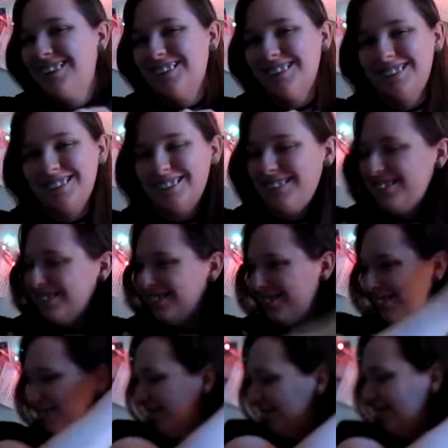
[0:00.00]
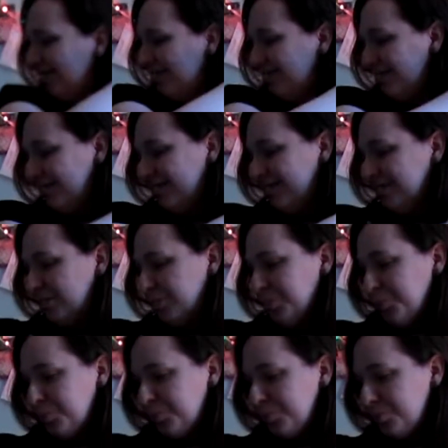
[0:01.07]

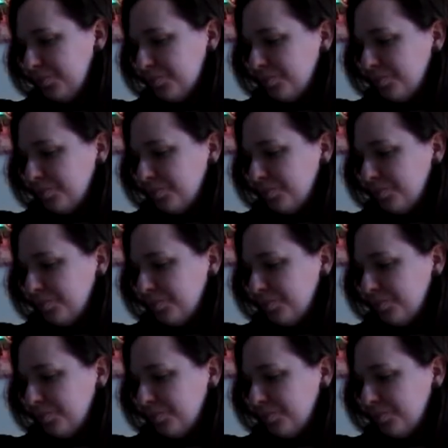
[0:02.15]
Nothing is said.